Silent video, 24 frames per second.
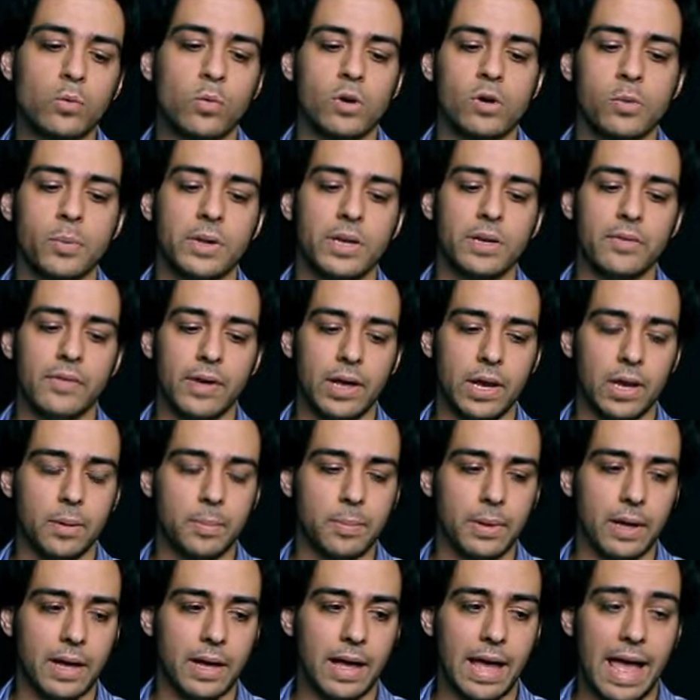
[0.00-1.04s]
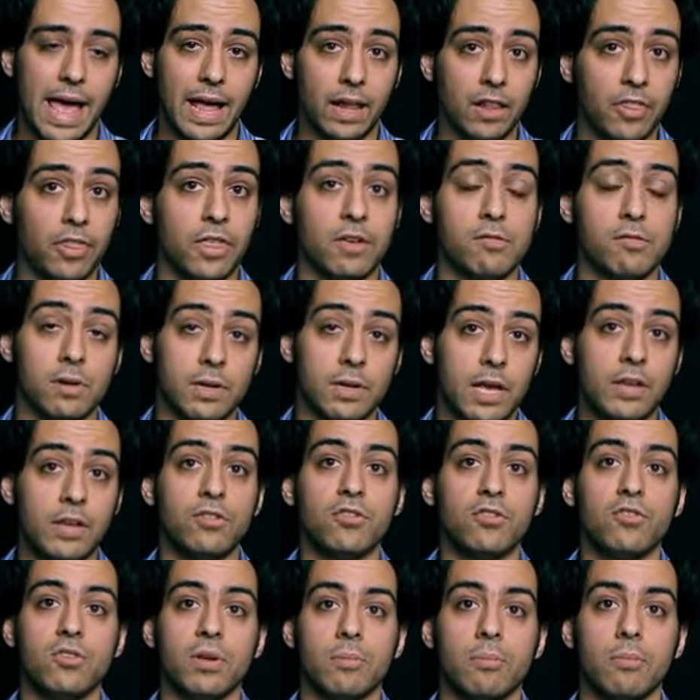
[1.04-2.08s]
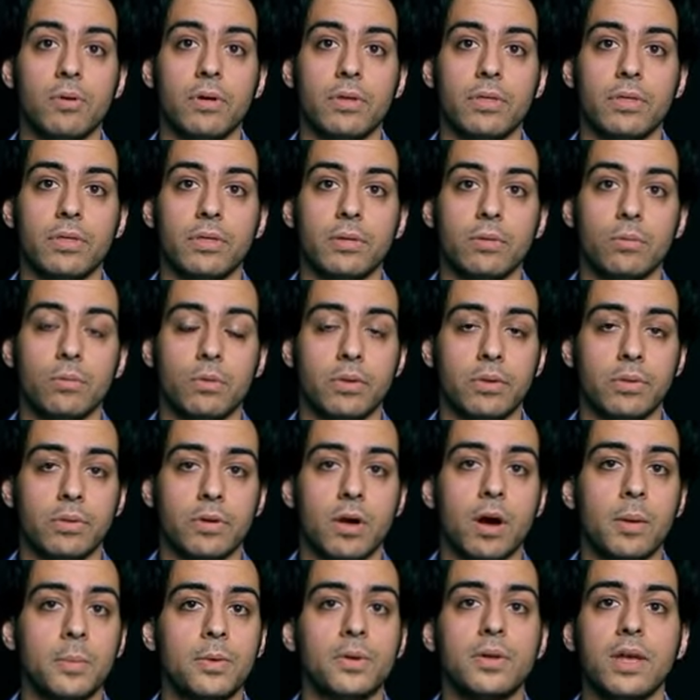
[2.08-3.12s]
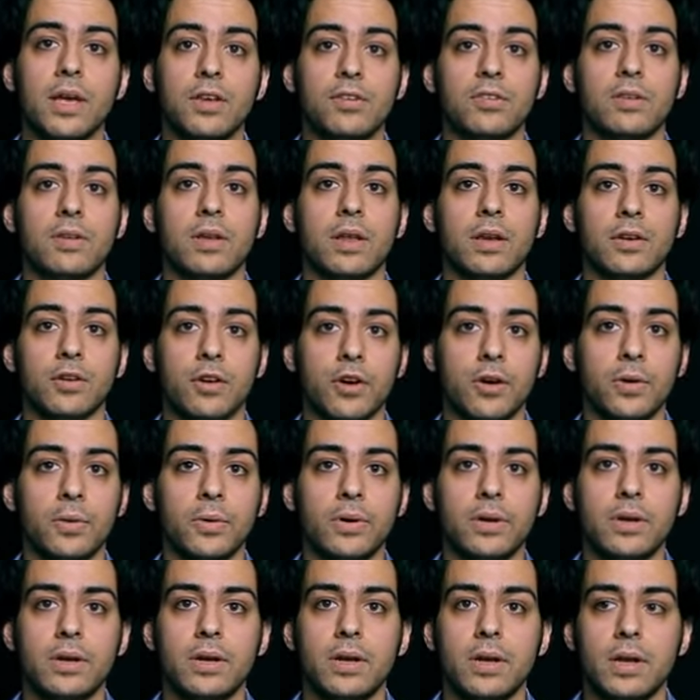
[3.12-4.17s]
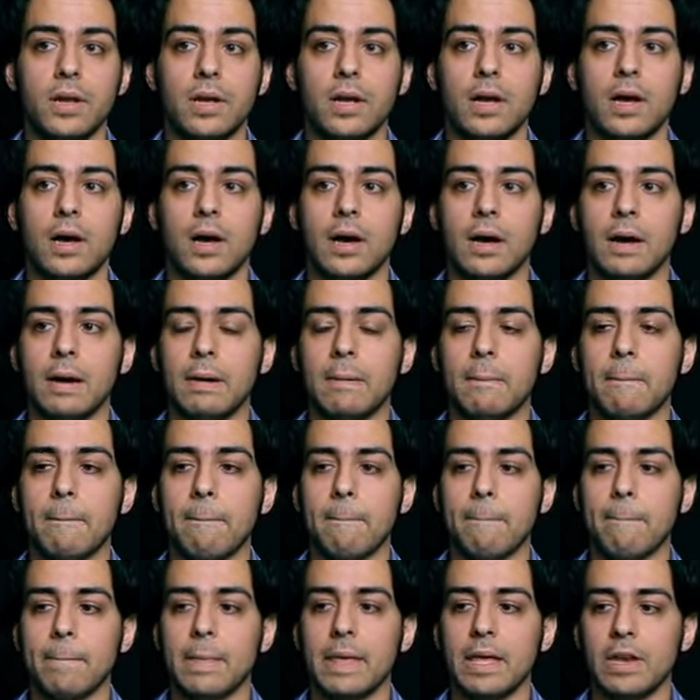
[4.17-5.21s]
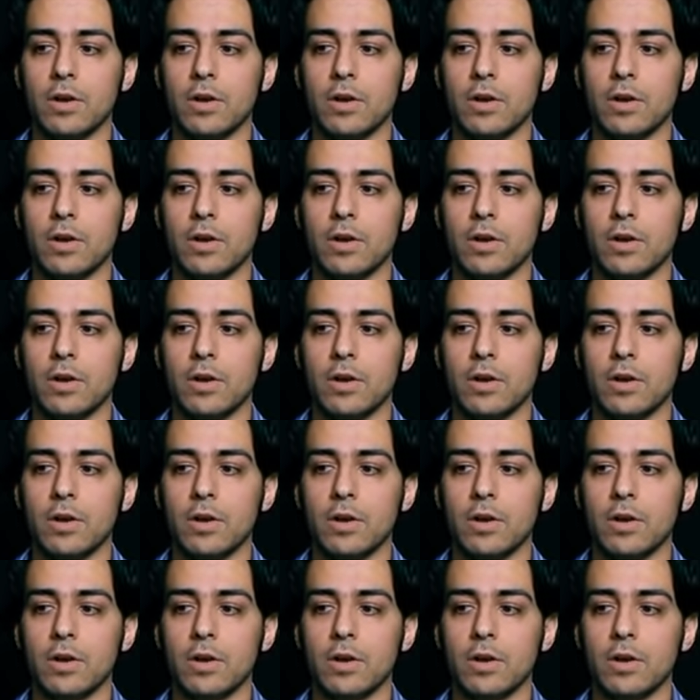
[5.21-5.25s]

where we develop a healthy relationship with with computation and code um, in